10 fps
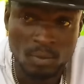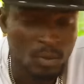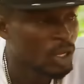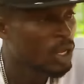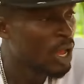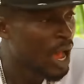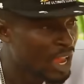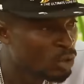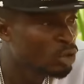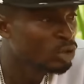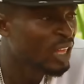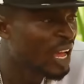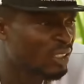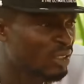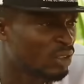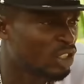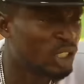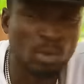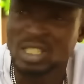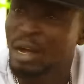I know that she must
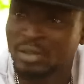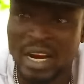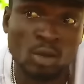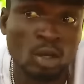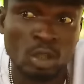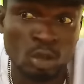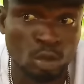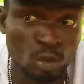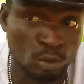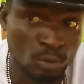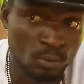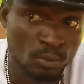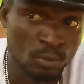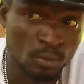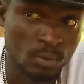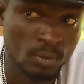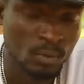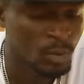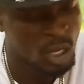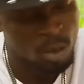have tried talking to you.
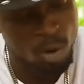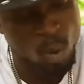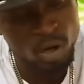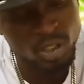But one thing I